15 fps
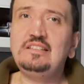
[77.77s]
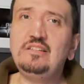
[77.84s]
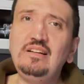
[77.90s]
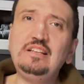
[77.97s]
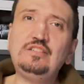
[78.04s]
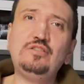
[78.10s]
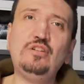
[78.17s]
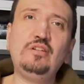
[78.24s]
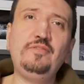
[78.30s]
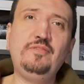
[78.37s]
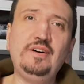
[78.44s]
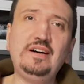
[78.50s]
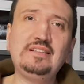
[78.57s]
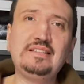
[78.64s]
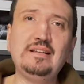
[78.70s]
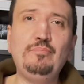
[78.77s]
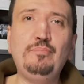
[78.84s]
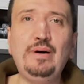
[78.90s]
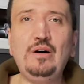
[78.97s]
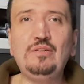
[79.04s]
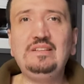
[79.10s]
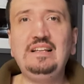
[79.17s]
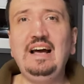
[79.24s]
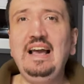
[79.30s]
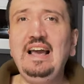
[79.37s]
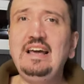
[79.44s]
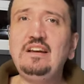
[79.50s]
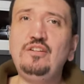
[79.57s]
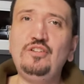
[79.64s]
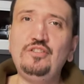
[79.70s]
So let's talk first about the
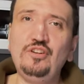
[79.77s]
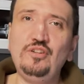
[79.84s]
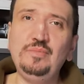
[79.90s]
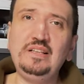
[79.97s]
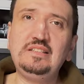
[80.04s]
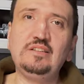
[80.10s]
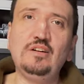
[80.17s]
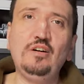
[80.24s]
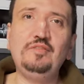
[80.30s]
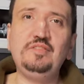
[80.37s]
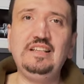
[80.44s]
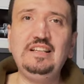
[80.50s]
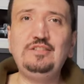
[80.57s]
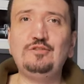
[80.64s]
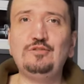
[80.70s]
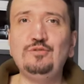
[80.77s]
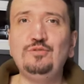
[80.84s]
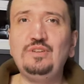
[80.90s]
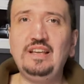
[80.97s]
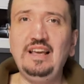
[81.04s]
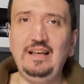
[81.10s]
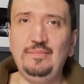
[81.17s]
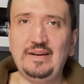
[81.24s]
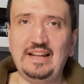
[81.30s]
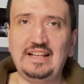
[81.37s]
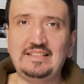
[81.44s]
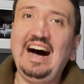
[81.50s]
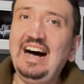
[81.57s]
ergonomics of these two cameras.